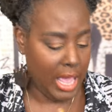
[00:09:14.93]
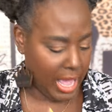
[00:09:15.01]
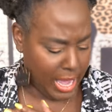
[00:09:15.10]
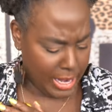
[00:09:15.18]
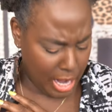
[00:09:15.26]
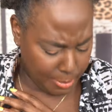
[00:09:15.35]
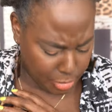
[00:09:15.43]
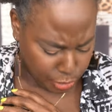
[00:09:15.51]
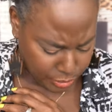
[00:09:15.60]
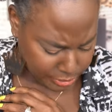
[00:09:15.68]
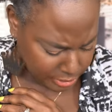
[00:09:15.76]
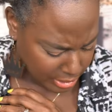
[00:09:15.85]
And how much
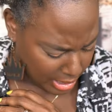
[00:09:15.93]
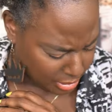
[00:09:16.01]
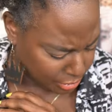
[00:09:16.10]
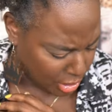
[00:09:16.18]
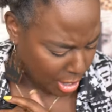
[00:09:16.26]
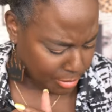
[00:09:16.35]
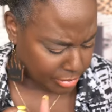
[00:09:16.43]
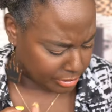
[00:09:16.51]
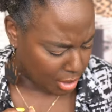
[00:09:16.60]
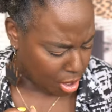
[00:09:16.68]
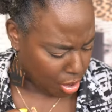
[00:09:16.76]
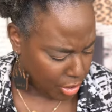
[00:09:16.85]
was, I don't know how much,
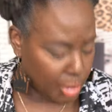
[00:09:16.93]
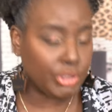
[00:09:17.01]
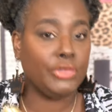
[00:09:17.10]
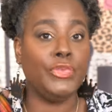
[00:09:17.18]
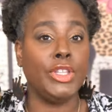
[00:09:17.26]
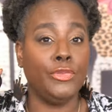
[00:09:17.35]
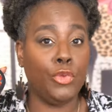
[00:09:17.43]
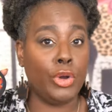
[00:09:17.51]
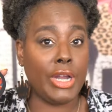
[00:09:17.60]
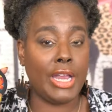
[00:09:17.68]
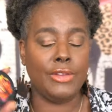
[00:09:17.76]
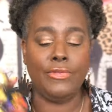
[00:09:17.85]
oh, it was
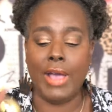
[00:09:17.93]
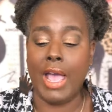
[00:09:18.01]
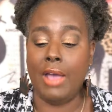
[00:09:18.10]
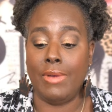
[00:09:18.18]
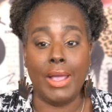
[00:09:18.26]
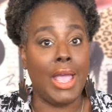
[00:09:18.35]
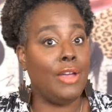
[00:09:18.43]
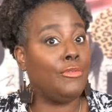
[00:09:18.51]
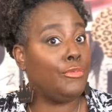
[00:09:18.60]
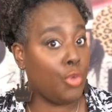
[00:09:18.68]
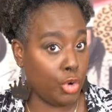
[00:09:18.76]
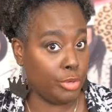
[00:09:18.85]
$54.95. I got
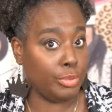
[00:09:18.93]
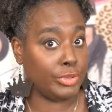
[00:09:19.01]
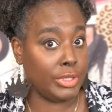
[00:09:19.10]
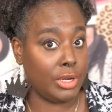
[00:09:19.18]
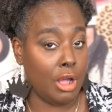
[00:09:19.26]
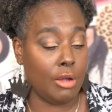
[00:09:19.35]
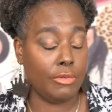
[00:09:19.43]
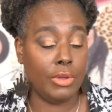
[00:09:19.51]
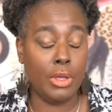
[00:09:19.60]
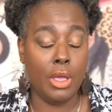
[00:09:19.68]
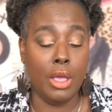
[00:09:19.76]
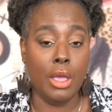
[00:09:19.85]
40% off.
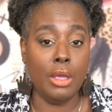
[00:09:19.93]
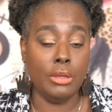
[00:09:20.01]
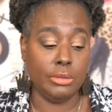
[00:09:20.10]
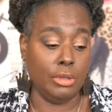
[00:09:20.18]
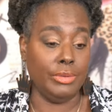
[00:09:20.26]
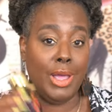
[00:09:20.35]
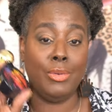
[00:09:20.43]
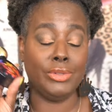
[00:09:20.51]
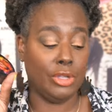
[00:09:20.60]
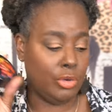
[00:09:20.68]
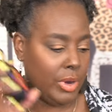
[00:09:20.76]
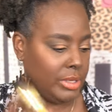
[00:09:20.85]
So that was
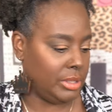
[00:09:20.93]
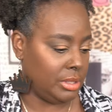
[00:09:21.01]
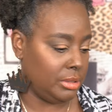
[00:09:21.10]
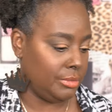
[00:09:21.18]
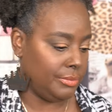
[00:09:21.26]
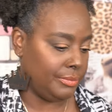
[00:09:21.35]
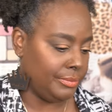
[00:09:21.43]
a great deal.